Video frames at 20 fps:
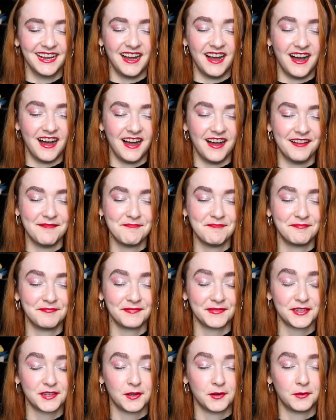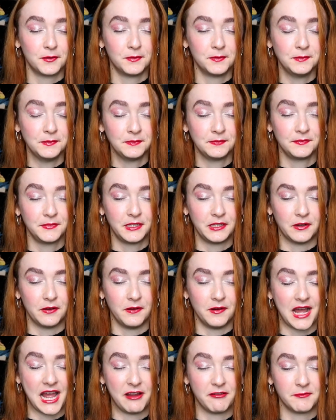So,
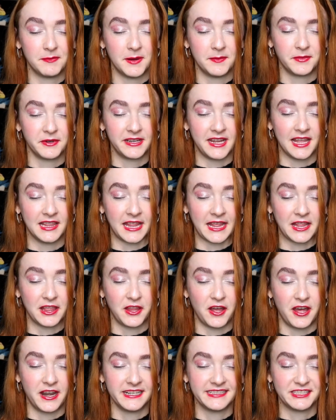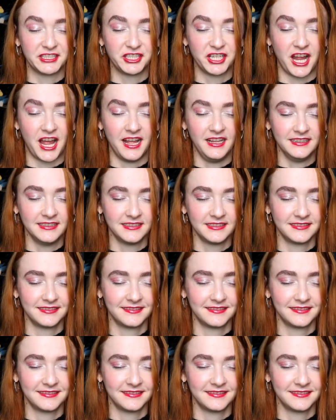I remember yelling a lot as a child.